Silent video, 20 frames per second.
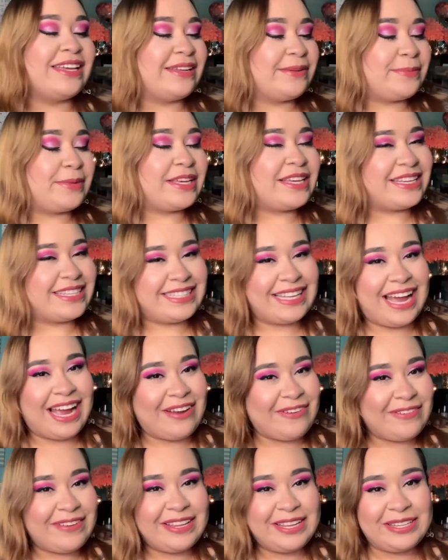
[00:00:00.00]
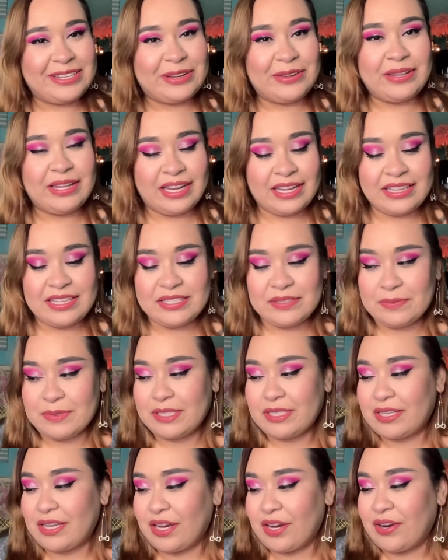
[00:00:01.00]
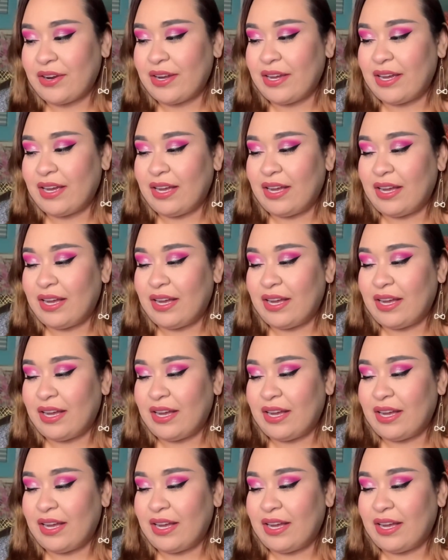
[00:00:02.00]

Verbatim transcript: Because I really don't like this mascara.